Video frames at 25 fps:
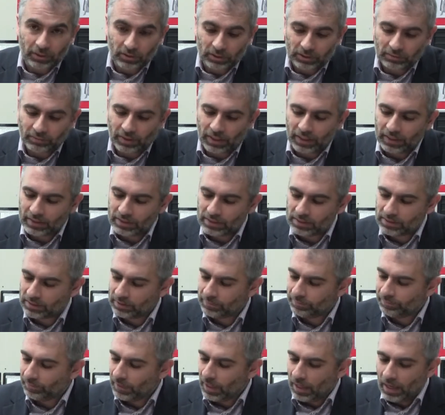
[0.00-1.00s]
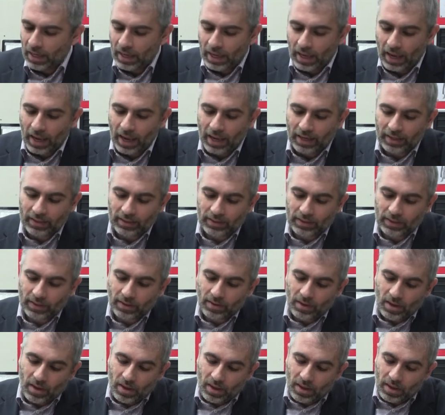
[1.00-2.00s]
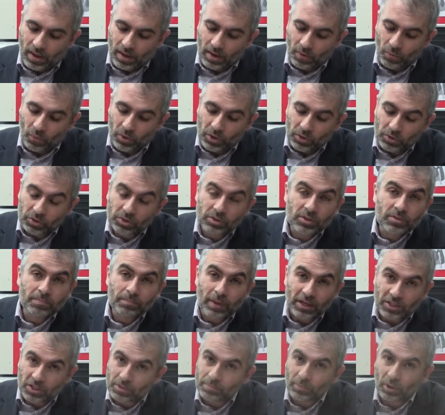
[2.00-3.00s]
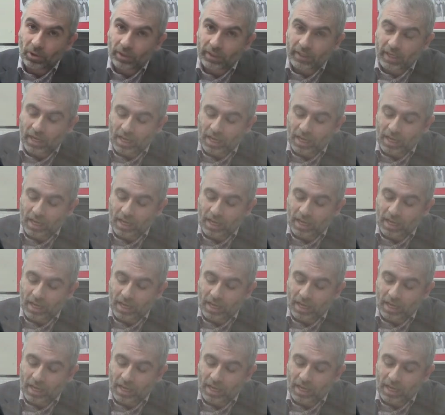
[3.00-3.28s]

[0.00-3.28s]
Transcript: device, and we use much smaller